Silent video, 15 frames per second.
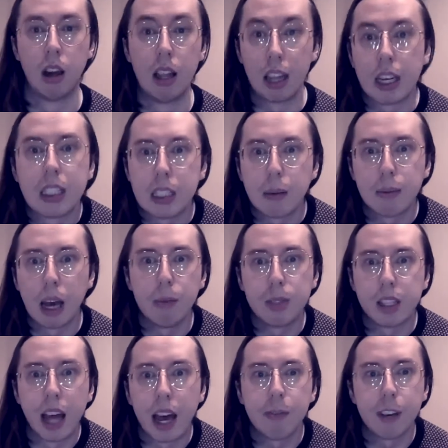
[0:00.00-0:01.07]
Like sometimes
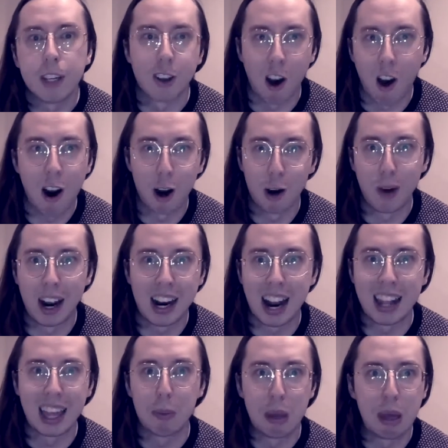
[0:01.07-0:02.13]
life is hard, right? And
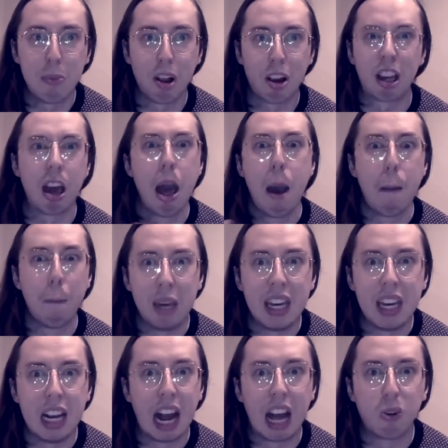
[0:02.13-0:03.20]
like people are like
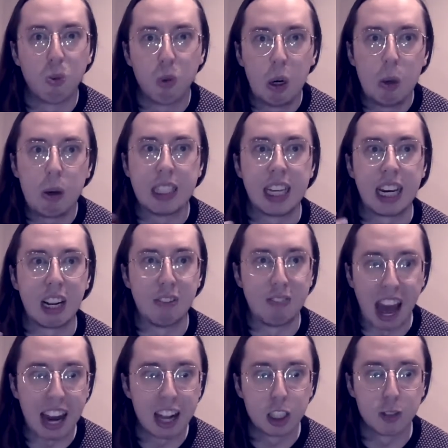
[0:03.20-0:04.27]
mean and rude and take
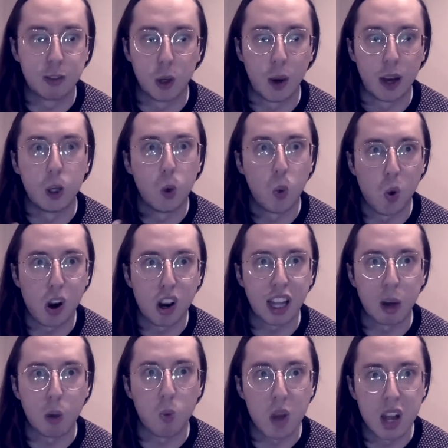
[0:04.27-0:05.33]
advantage of you, and you work like
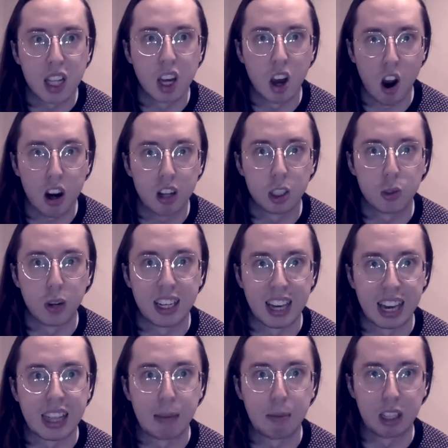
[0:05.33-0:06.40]
really hard to try and
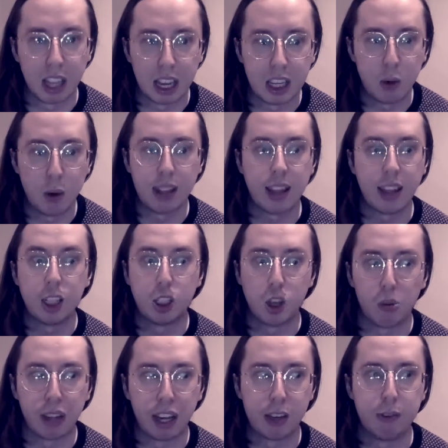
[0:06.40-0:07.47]
get them to like you, and then they
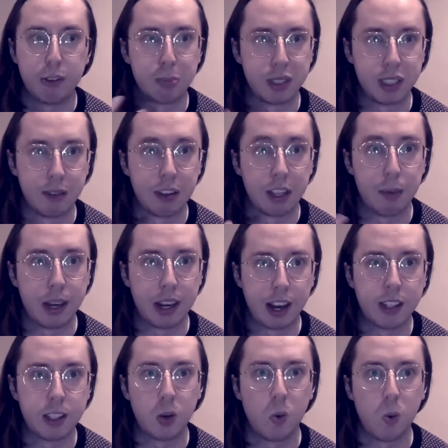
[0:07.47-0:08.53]
don't like you specifically
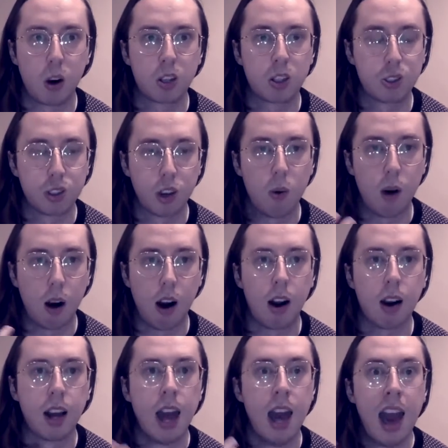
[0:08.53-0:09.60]
because you worked so
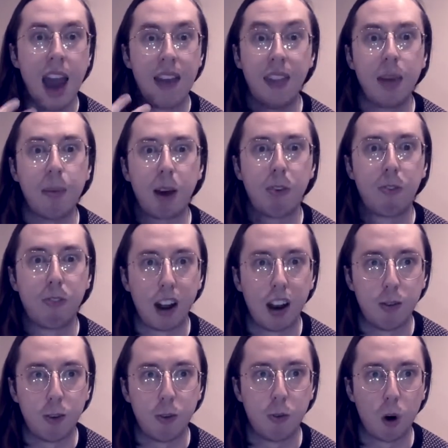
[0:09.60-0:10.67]
hard, and then they make fun of
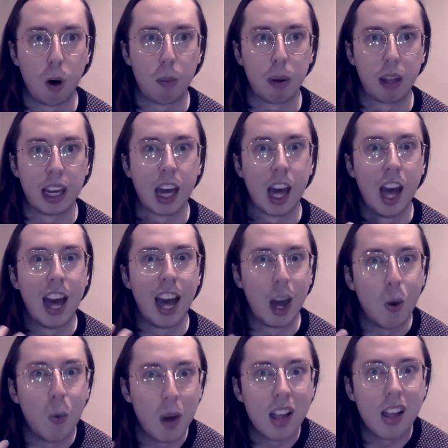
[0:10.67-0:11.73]
you for it, but like it
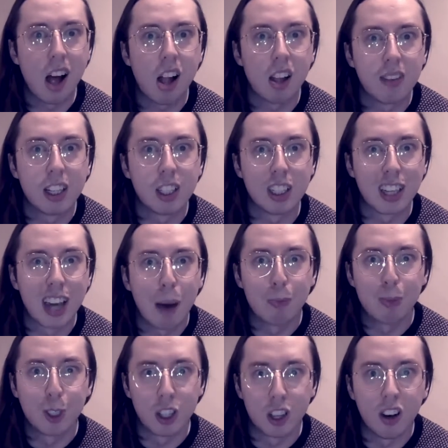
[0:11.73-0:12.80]
will all eventually come
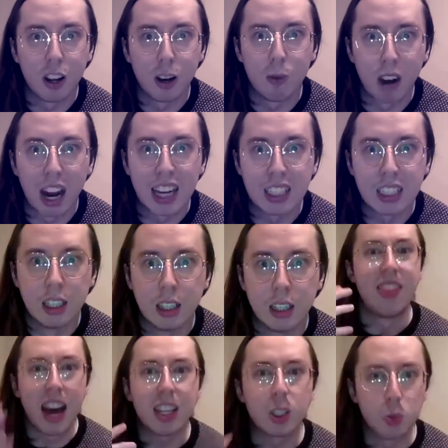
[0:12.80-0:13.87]
to good, right?
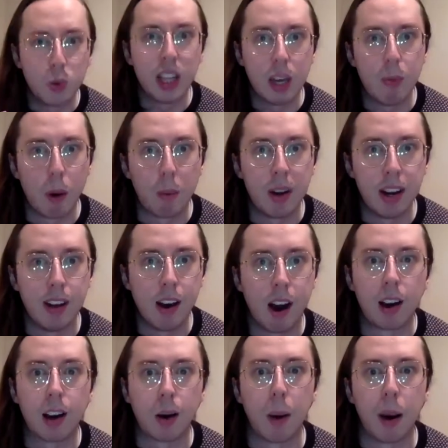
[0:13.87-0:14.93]
That's really what reading
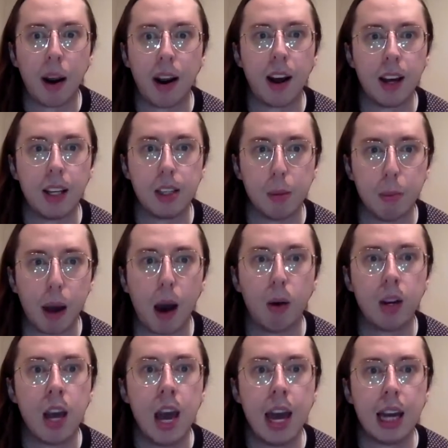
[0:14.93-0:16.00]
Anna Karenina is about.
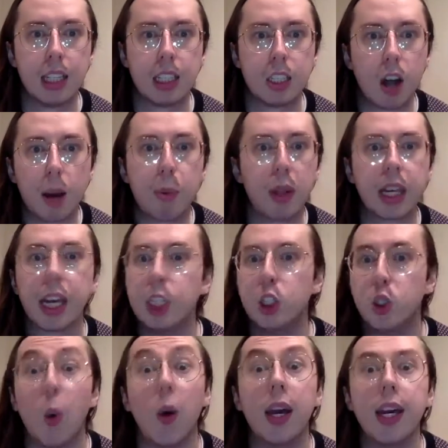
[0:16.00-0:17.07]
It's not about like
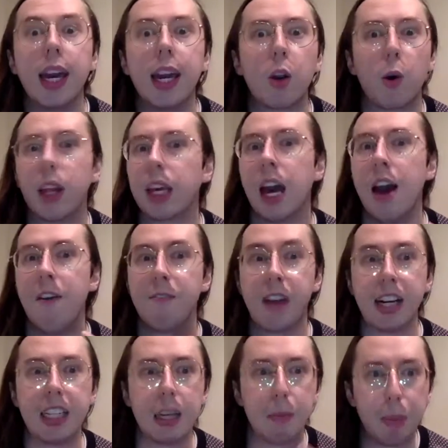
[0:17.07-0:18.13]
enjoying it or like
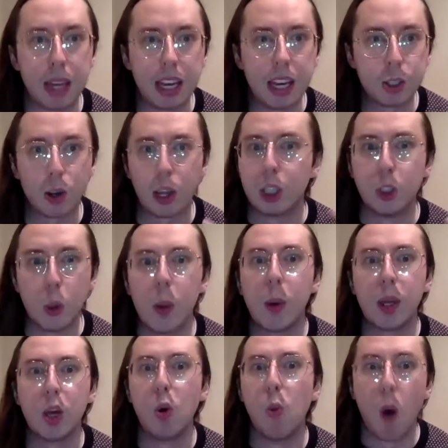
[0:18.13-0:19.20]
finding peace or like doing
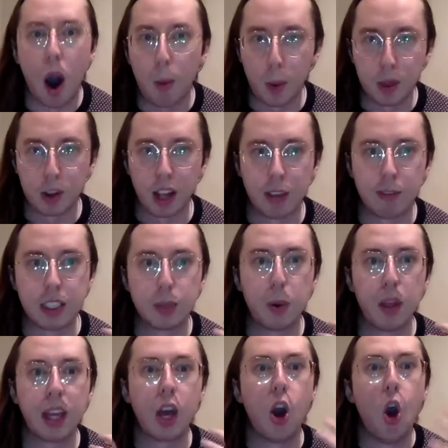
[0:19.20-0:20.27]
what you want with your life. It's about
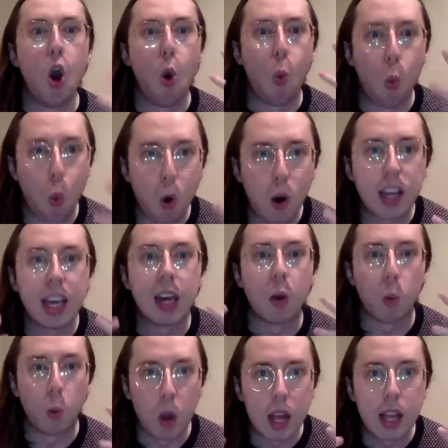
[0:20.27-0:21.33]
like working
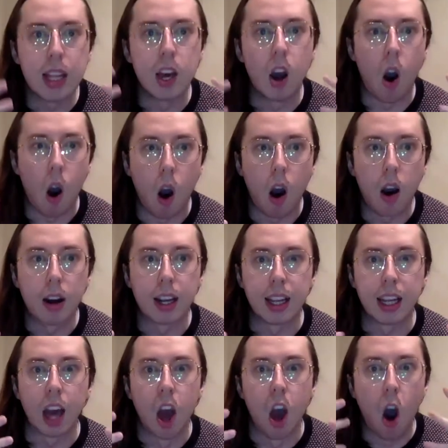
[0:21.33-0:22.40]
really hard and
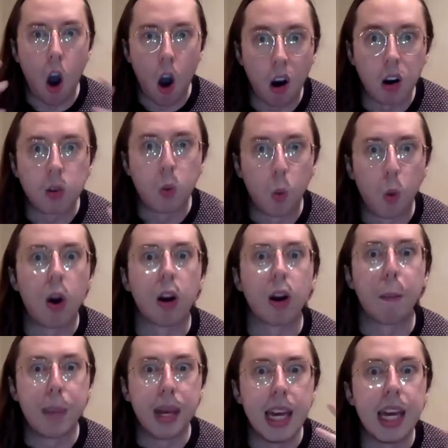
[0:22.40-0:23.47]
like hard work
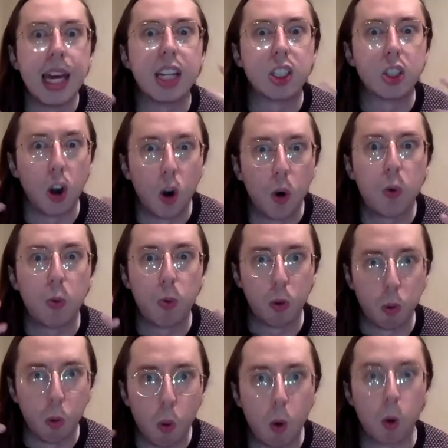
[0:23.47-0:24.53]
being its own
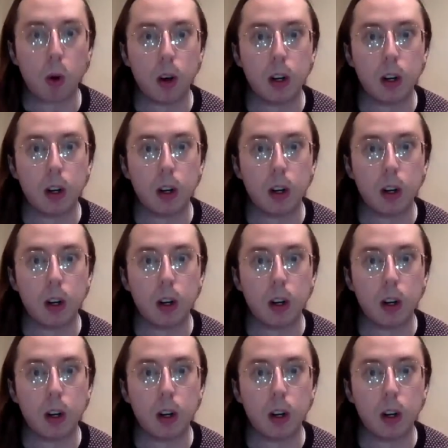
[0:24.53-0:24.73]
reward.